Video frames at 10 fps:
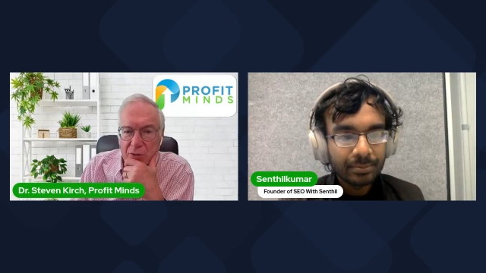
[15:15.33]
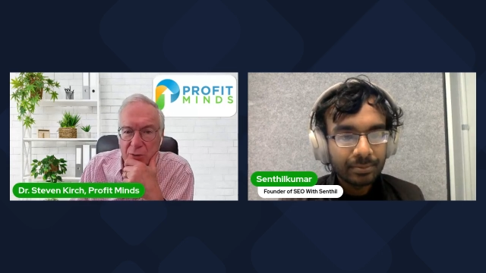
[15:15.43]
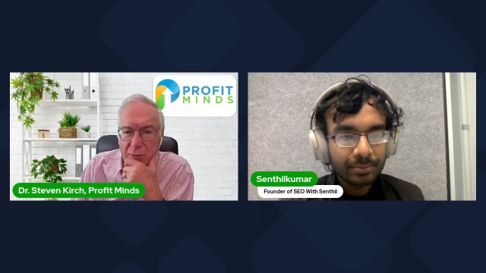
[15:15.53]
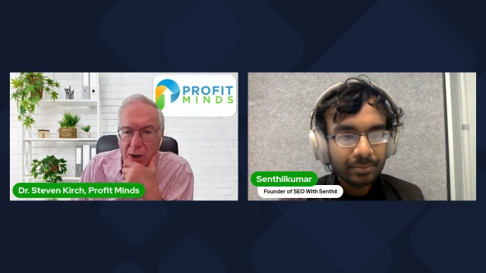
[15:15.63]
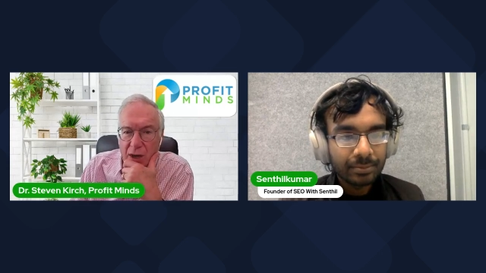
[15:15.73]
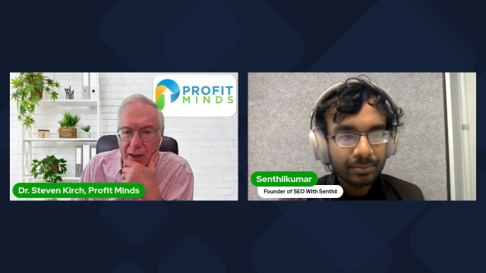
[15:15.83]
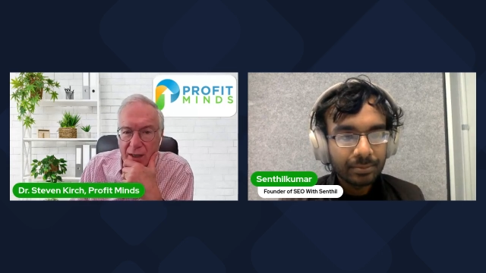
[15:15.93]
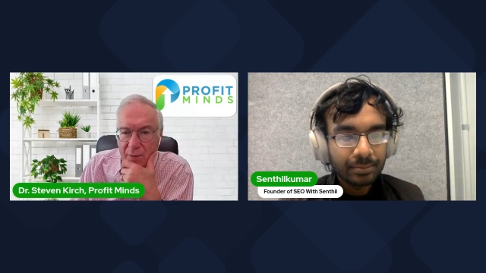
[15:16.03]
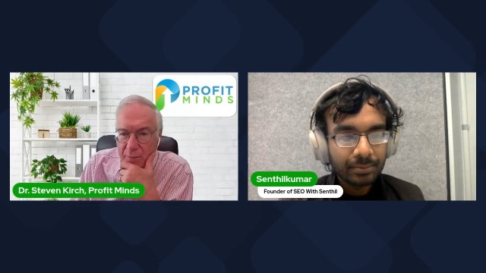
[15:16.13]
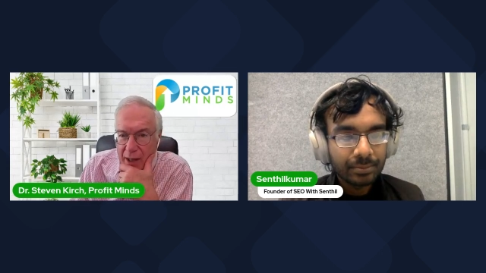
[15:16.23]
Speaker 1: to
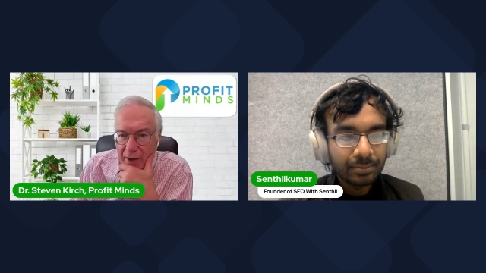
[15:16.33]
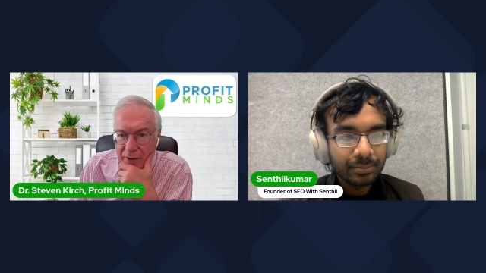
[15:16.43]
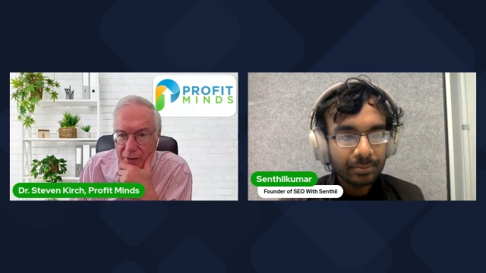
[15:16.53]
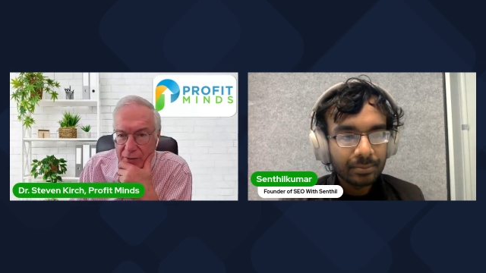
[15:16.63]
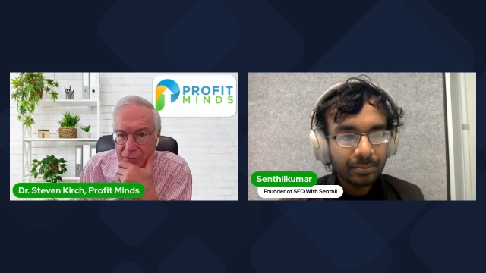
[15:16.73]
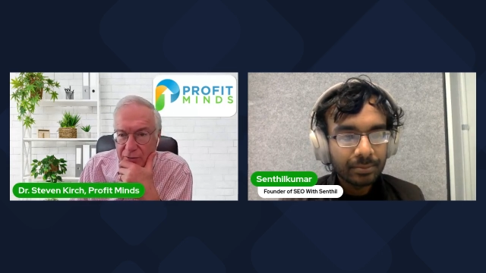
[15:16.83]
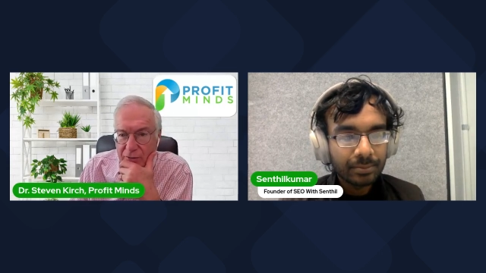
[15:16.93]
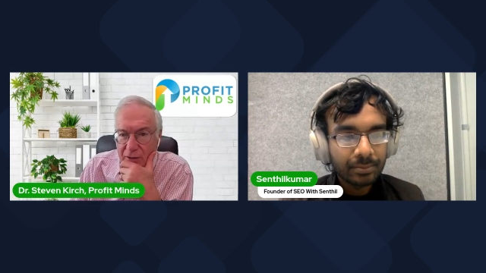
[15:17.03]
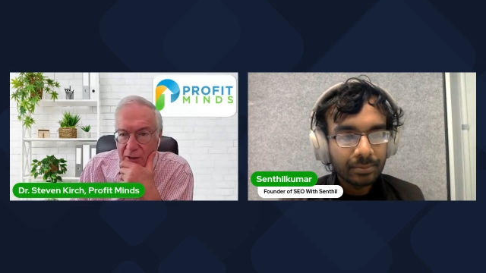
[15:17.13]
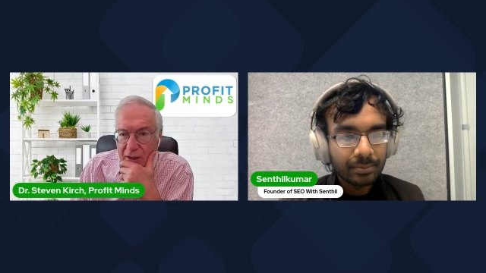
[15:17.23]
my
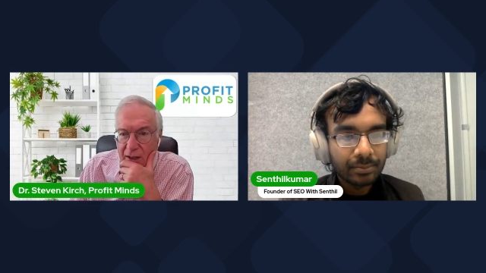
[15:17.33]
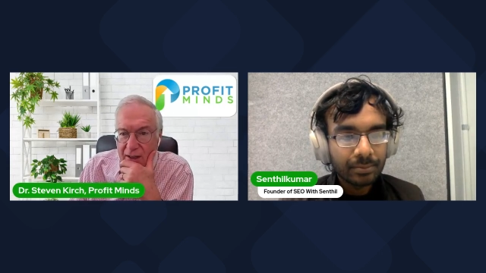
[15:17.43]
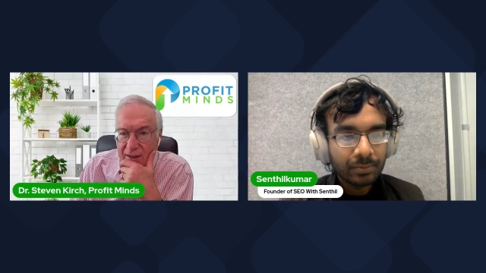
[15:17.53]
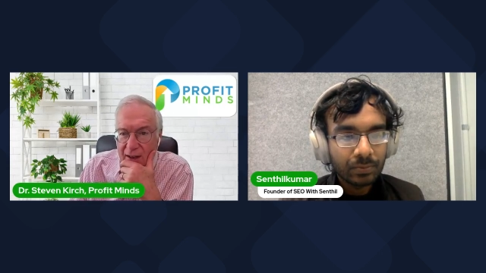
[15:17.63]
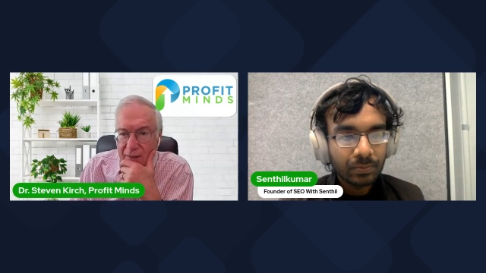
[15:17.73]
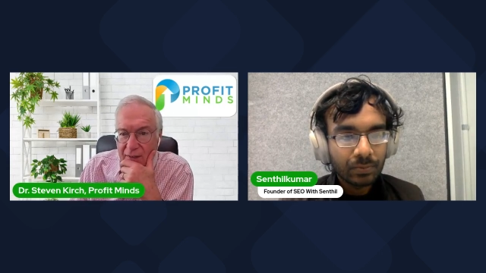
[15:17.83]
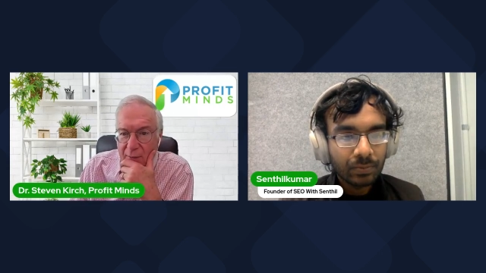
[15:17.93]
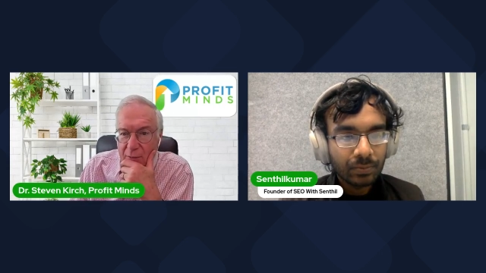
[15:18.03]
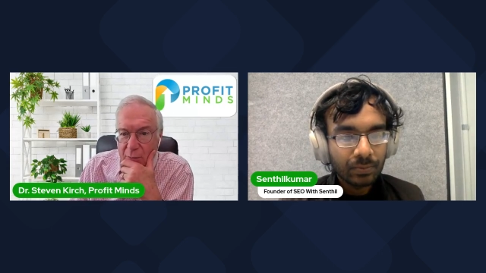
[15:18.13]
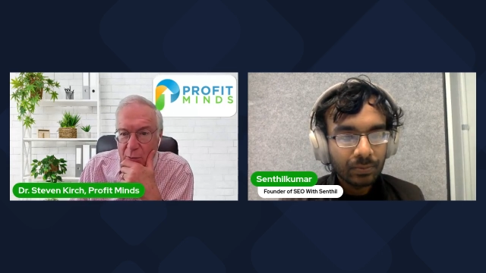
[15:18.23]
competitors and get
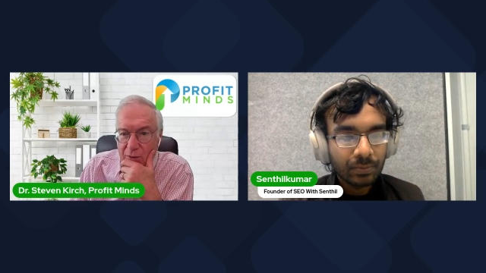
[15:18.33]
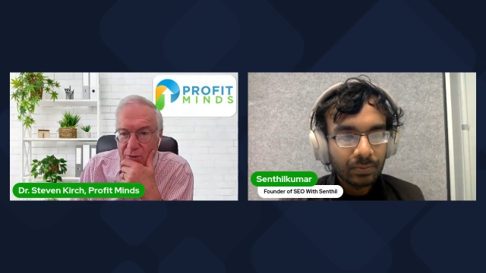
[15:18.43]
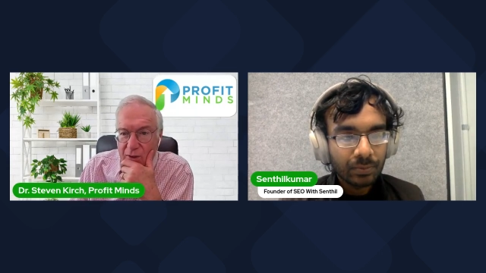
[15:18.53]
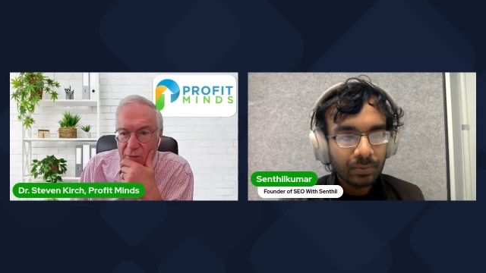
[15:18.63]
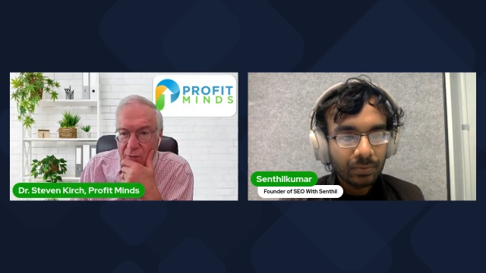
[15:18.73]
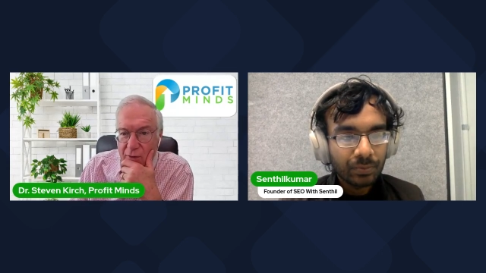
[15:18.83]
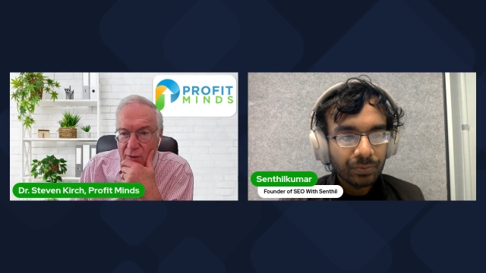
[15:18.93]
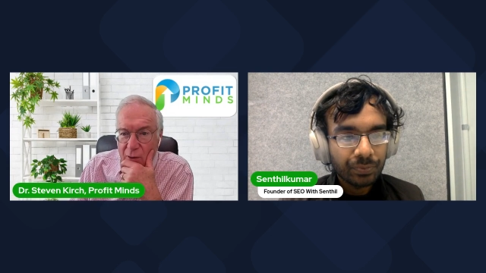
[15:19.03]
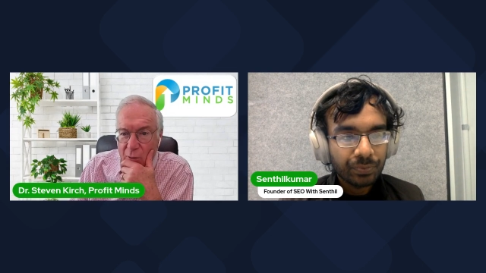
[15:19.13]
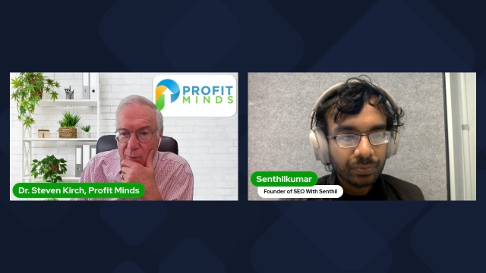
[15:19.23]
them to put stuff
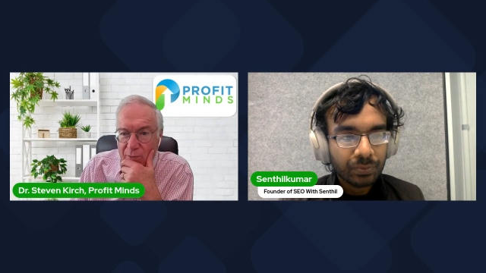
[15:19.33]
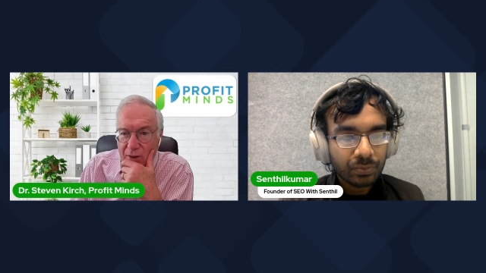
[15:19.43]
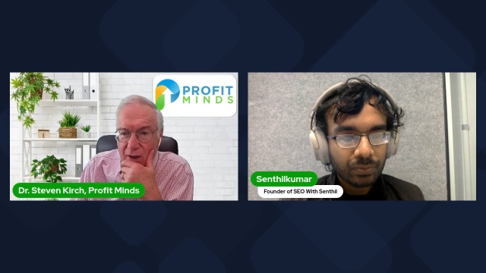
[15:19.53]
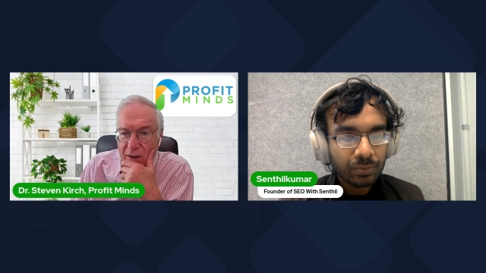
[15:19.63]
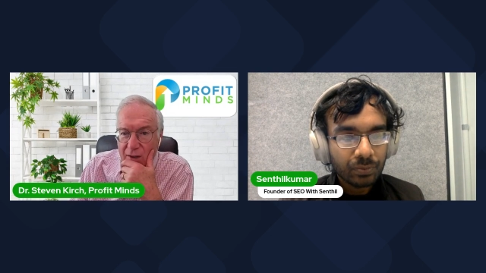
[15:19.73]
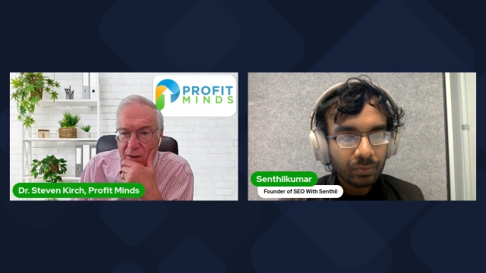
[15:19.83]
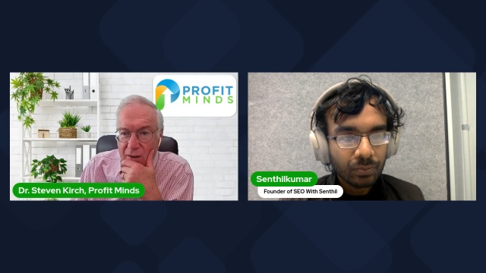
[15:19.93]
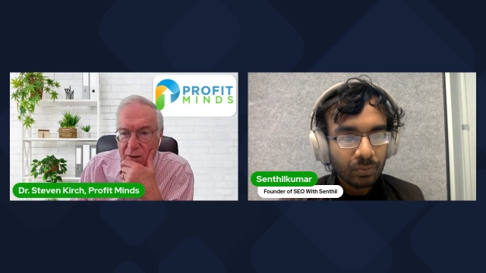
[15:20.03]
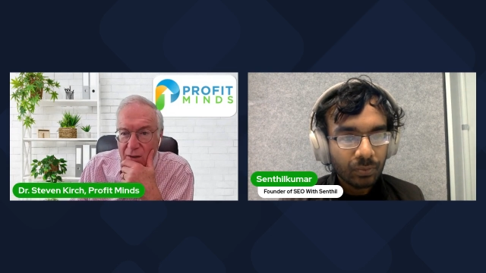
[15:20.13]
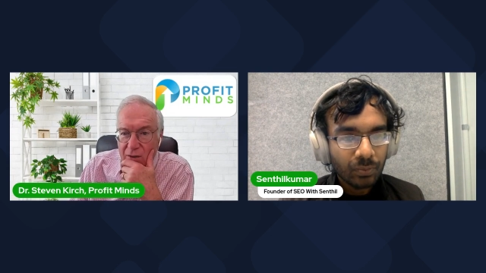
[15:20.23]
on their website
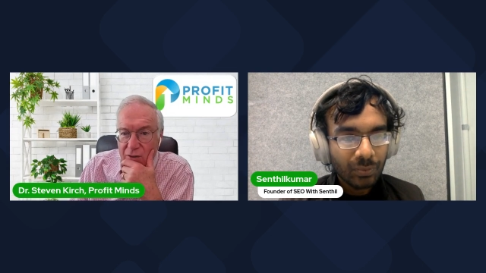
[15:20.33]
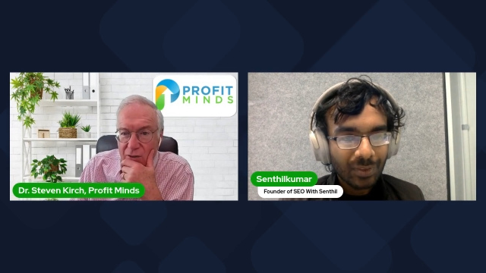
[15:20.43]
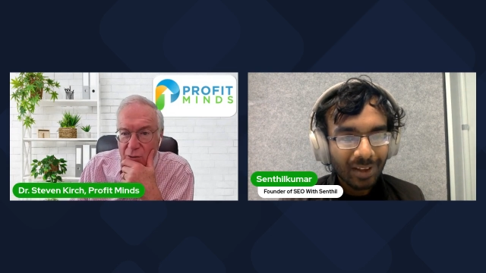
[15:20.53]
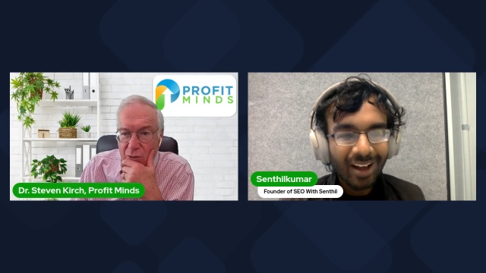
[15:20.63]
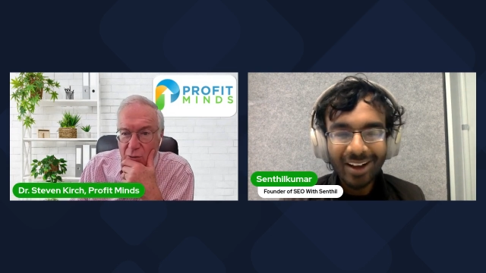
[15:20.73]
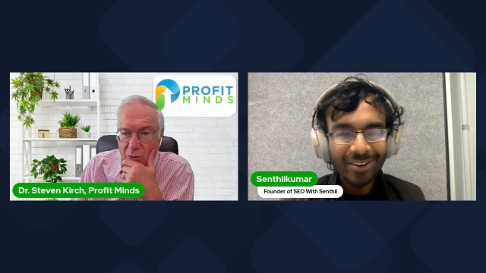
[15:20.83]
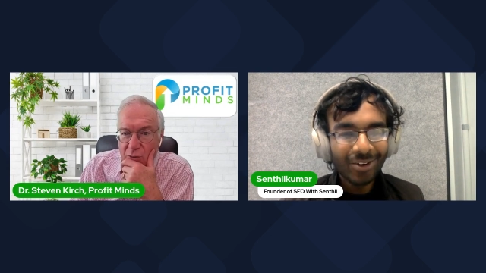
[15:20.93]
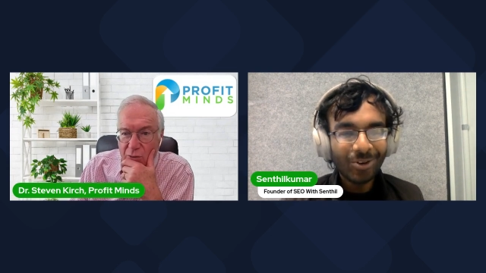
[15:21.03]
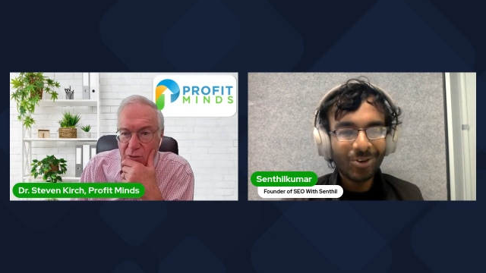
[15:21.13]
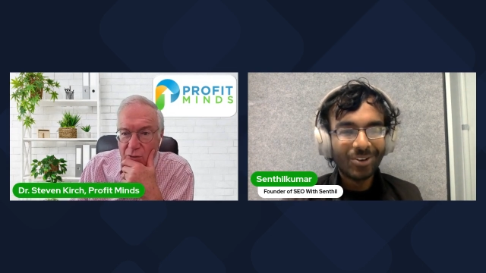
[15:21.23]
to,
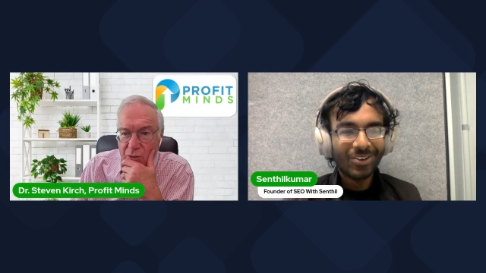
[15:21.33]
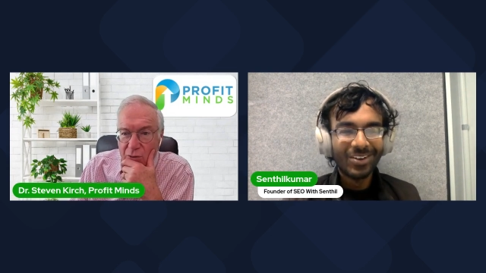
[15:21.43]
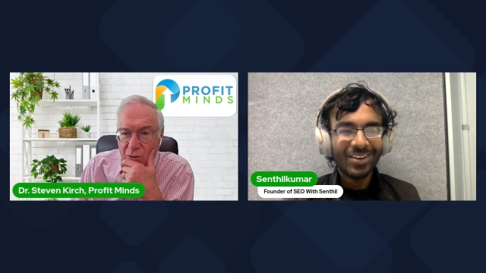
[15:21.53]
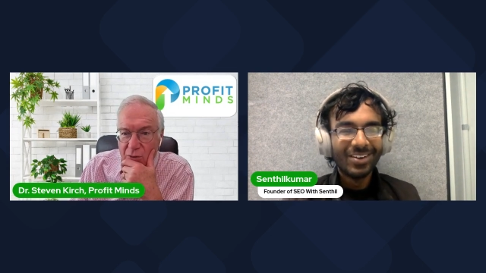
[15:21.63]
Speaker 2: no.